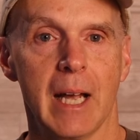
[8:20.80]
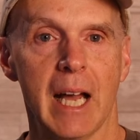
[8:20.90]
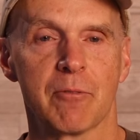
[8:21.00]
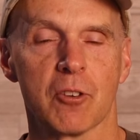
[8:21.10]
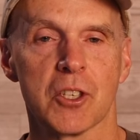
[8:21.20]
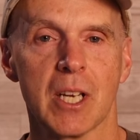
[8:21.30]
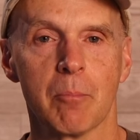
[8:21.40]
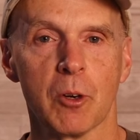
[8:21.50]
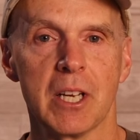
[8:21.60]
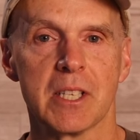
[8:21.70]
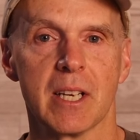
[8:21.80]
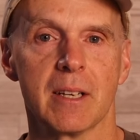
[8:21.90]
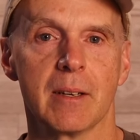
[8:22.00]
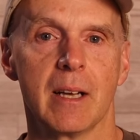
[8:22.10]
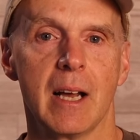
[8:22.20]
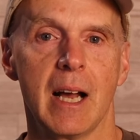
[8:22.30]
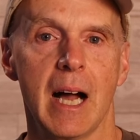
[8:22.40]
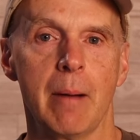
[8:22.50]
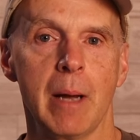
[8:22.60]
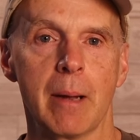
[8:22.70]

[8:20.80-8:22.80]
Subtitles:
and for some reason, I'm